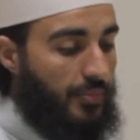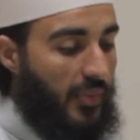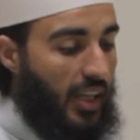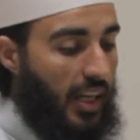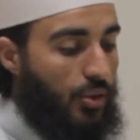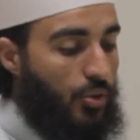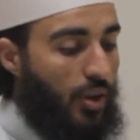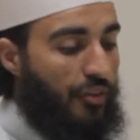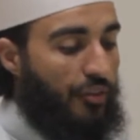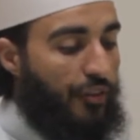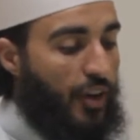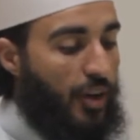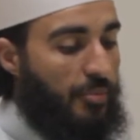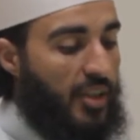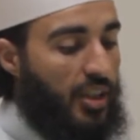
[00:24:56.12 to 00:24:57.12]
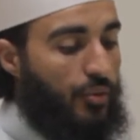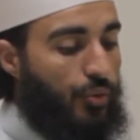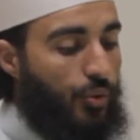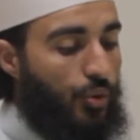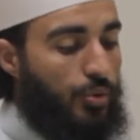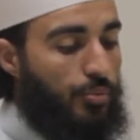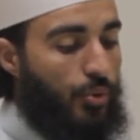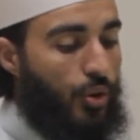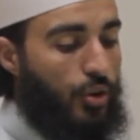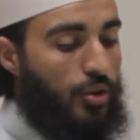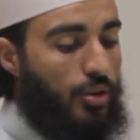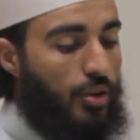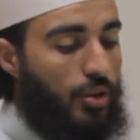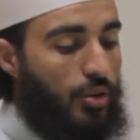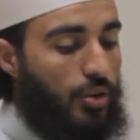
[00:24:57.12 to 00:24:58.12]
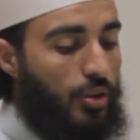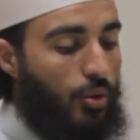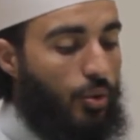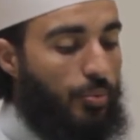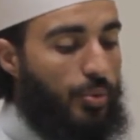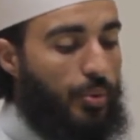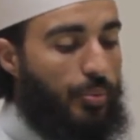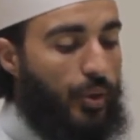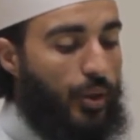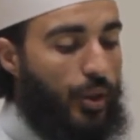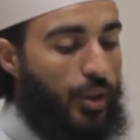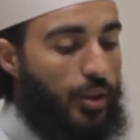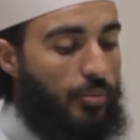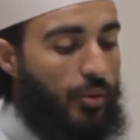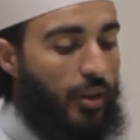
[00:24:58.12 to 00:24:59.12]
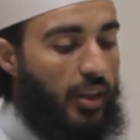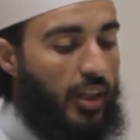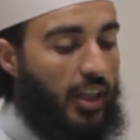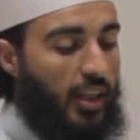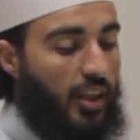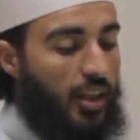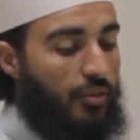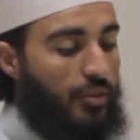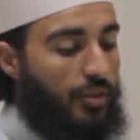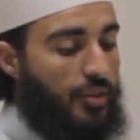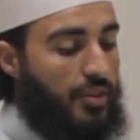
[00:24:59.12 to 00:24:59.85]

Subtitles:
And to affirm that food brought or prepared by any of the